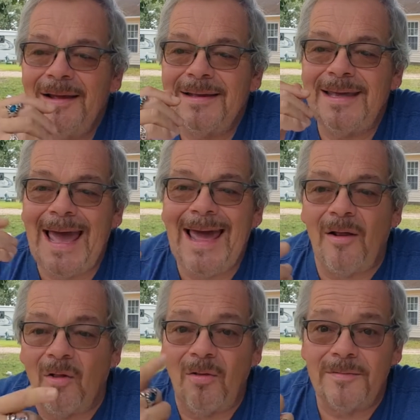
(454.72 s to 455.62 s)

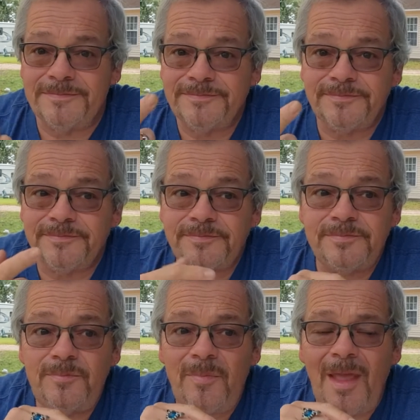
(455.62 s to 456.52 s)
cattle
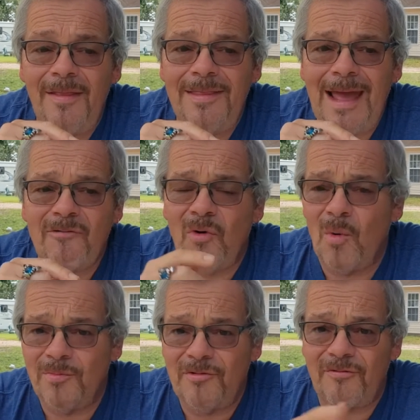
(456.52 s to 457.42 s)
that
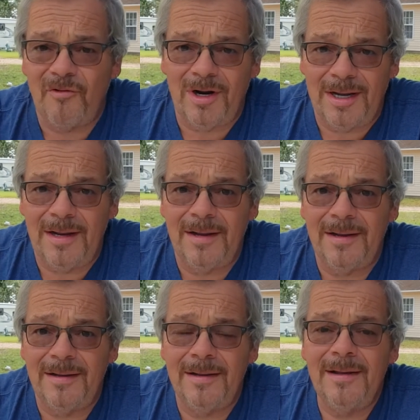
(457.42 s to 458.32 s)
roamed free
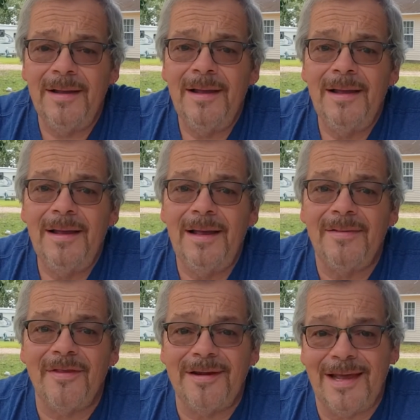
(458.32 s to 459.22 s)

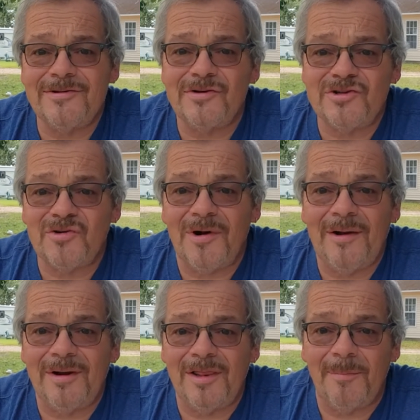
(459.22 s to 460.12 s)
in the desert
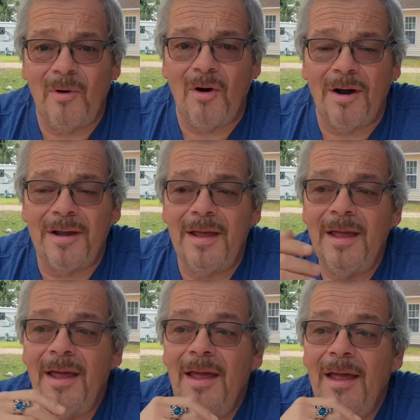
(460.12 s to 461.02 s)
surrounding the park.
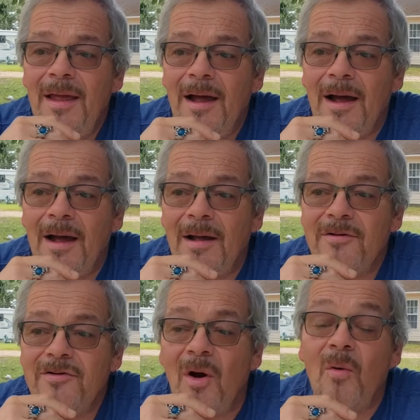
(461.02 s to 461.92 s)

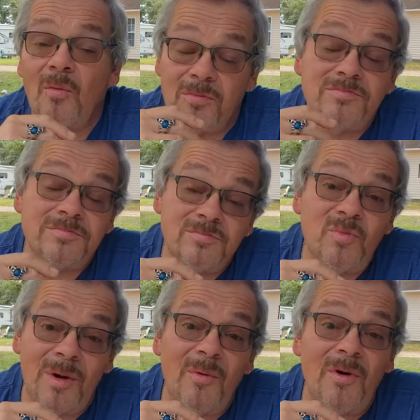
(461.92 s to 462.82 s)
So
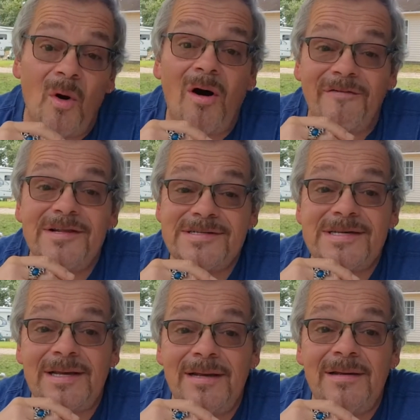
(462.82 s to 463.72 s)
we would often
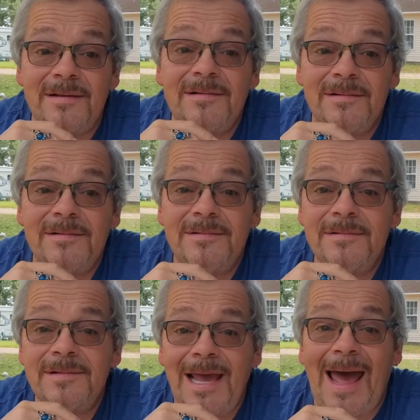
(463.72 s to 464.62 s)
see
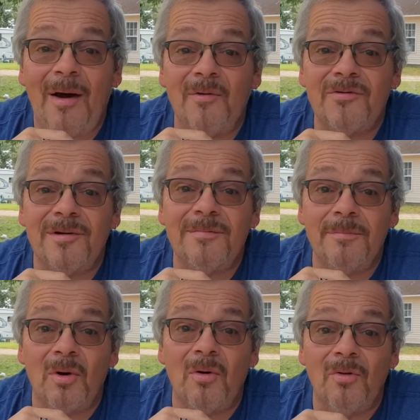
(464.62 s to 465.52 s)
cows
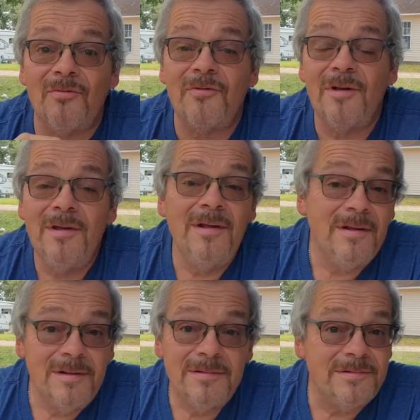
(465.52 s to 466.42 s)
and bulls
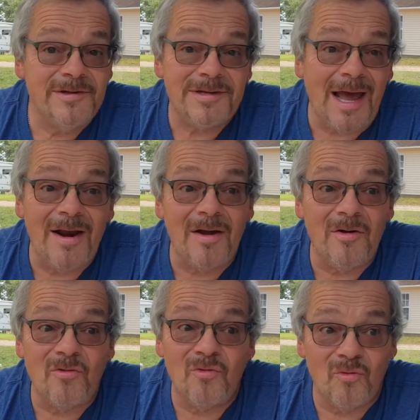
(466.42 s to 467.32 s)
just kind of
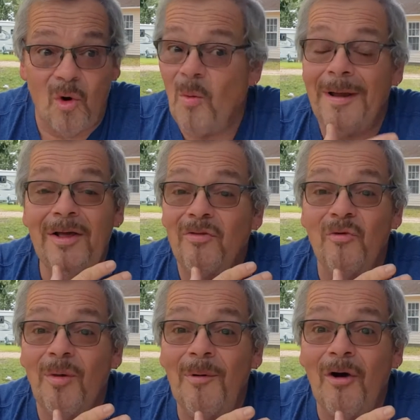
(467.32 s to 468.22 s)
roaming through
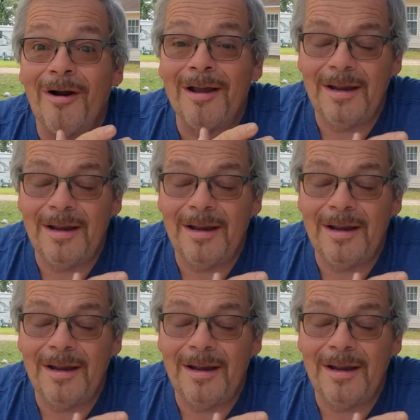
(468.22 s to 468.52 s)
the park.